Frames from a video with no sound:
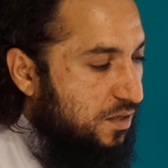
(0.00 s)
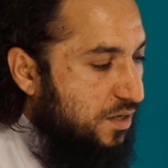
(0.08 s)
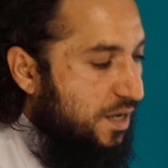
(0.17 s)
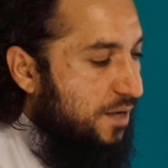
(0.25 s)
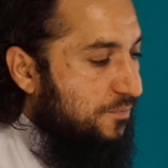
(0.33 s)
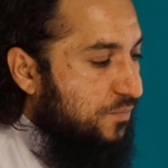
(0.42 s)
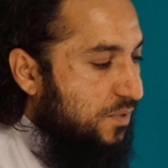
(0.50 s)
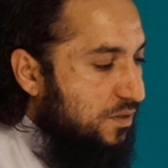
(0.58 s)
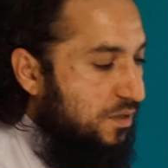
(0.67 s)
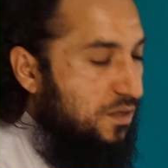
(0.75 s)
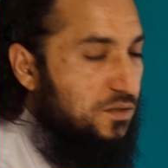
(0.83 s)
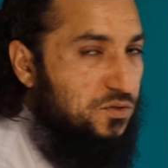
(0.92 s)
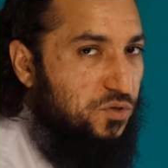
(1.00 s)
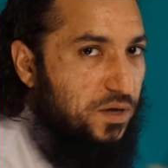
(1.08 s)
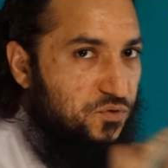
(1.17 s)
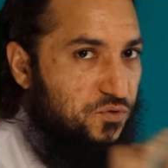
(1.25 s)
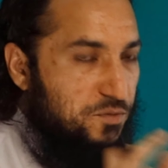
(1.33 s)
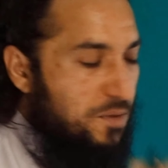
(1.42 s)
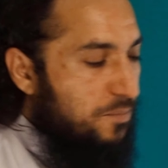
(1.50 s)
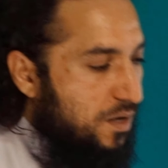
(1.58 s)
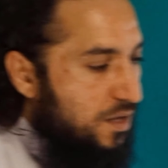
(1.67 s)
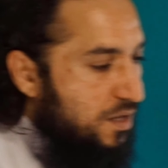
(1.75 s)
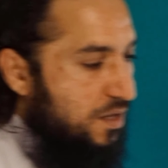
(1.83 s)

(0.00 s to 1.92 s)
Okay, that's, you have to remember.